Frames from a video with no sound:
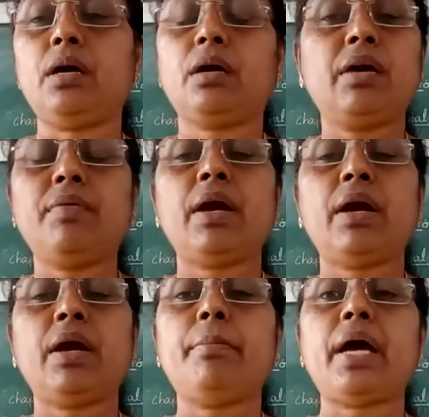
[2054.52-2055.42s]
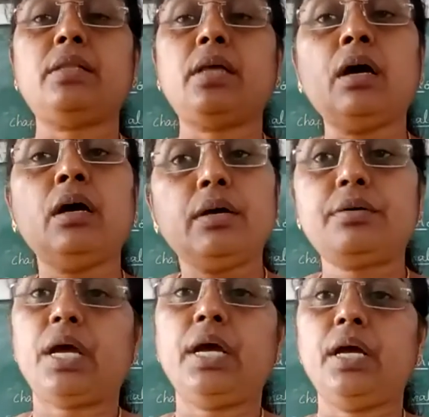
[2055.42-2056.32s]
given by the
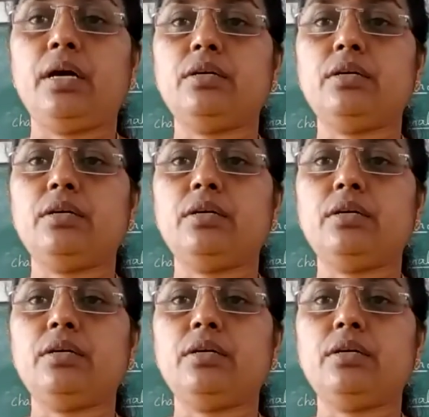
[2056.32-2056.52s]
trader.